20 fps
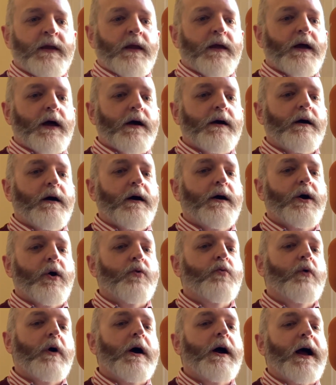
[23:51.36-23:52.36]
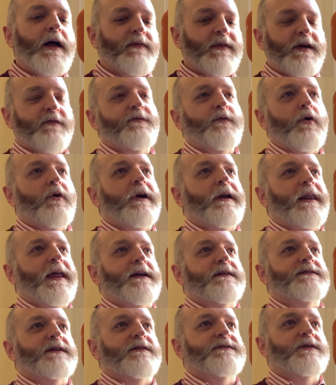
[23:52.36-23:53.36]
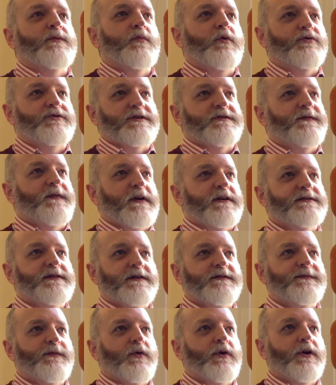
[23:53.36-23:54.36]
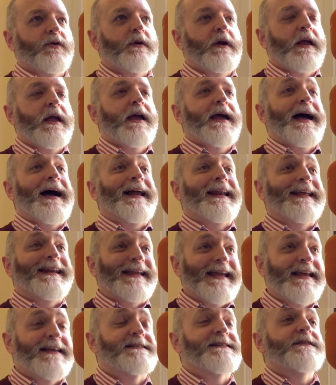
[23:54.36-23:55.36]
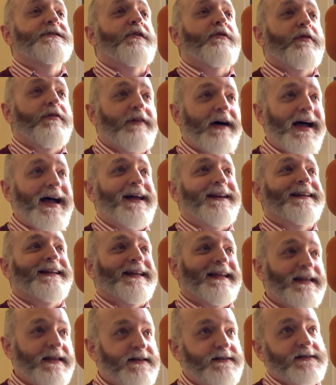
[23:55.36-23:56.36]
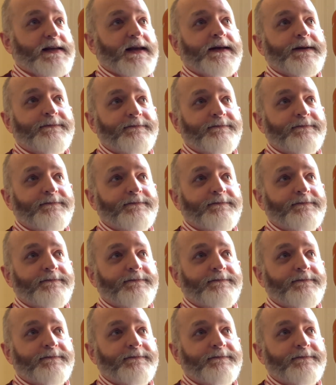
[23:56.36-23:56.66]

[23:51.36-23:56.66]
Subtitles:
and therefore elect us and we'll just fix this for you. And it isn't that easy.